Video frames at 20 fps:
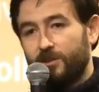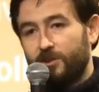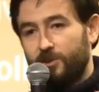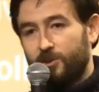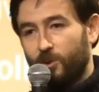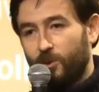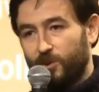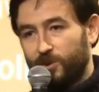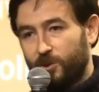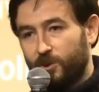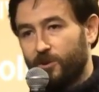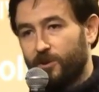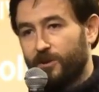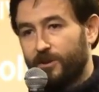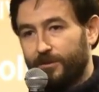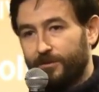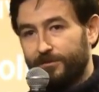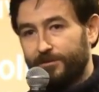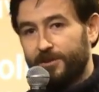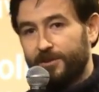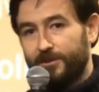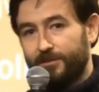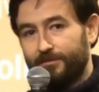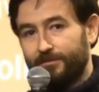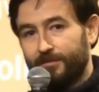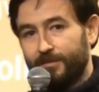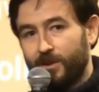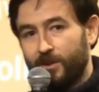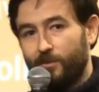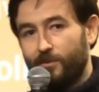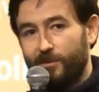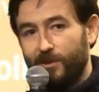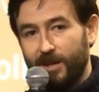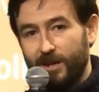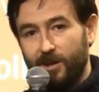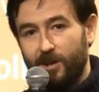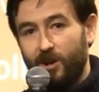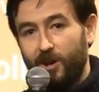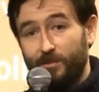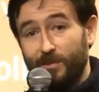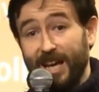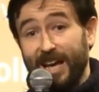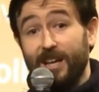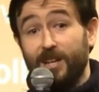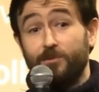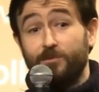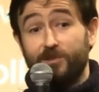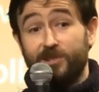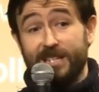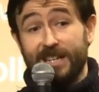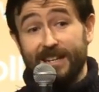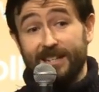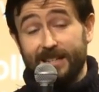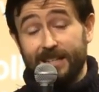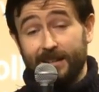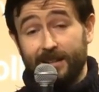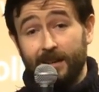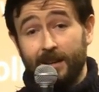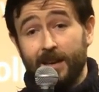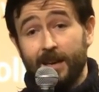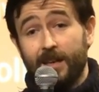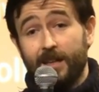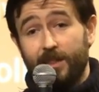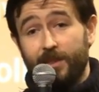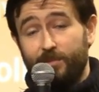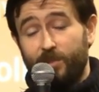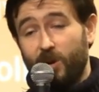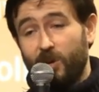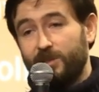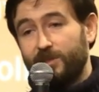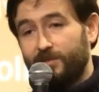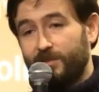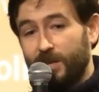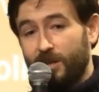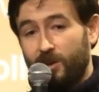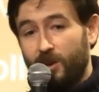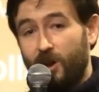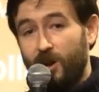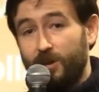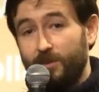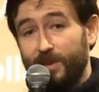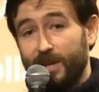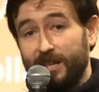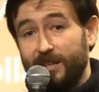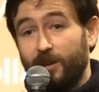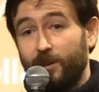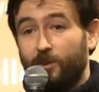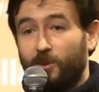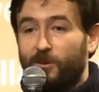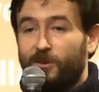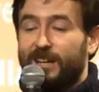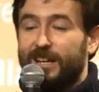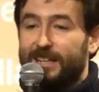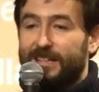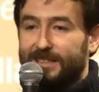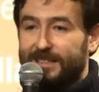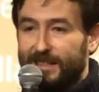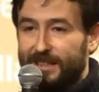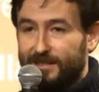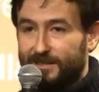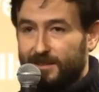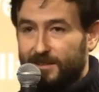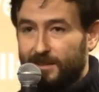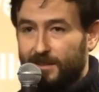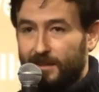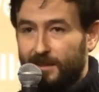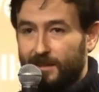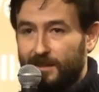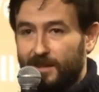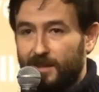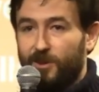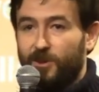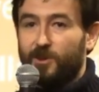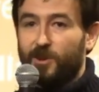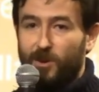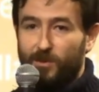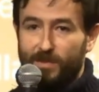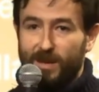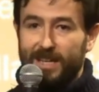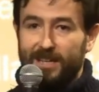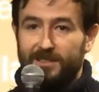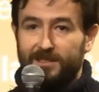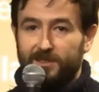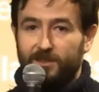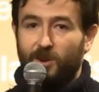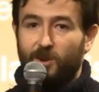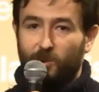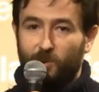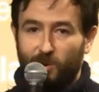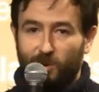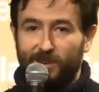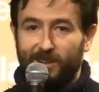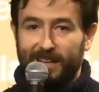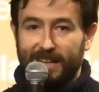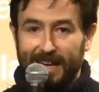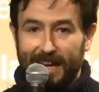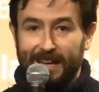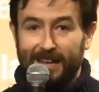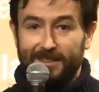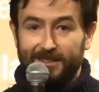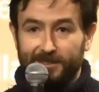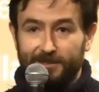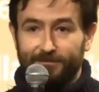to alternatives within the economy and to protecting the parts of the economy that already exist that are not based on oil and gas.